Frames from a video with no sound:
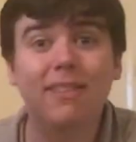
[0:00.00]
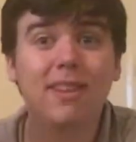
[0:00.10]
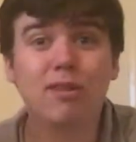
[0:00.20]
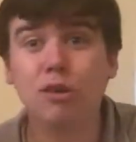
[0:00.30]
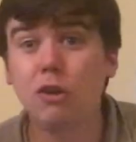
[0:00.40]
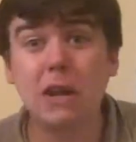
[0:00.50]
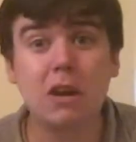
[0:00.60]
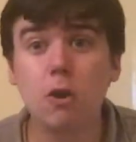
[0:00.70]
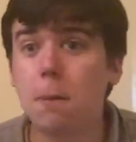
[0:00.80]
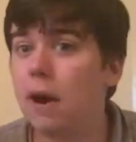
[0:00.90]
this is the only
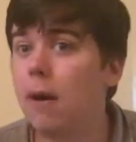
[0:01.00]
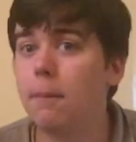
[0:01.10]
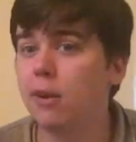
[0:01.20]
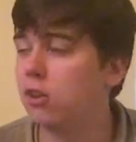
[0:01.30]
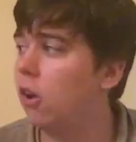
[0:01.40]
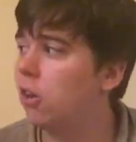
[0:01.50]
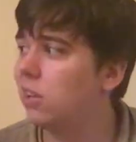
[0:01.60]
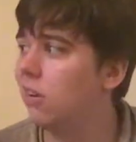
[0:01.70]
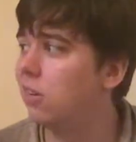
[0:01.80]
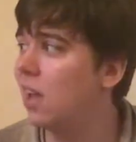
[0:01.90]
Cooper album I saw,
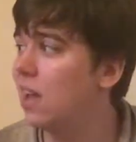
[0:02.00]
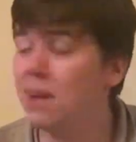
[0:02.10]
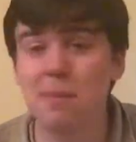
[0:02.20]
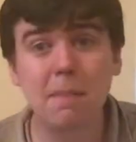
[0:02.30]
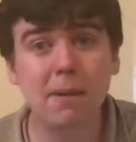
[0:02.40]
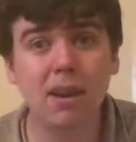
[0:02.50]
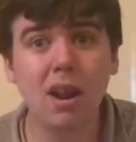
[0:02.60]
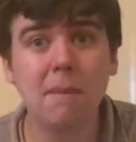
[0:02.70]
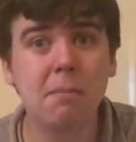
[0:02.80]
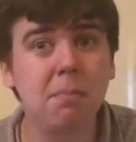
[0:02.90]
so I was like, I might pick it
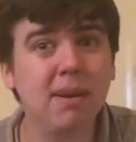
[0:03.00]
up.